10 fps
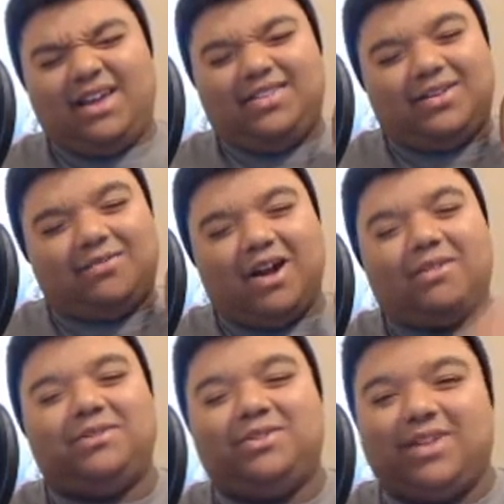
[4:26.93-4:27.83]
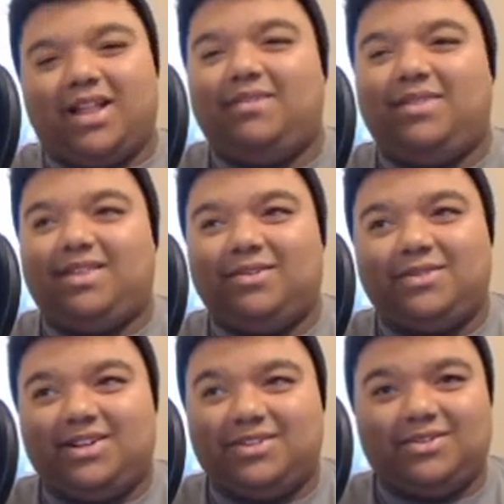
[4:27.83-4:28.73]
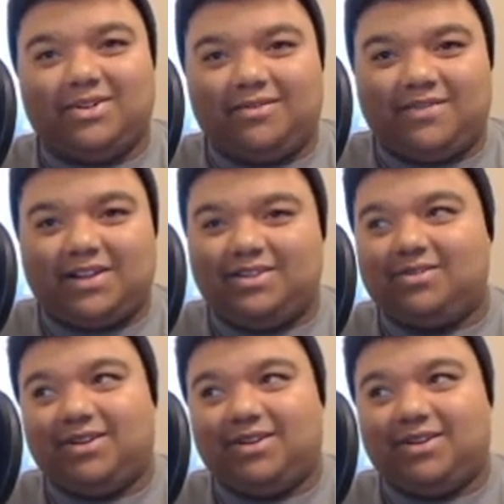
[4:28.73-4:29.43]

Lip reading: then why would you tell them that those issues don't affect you?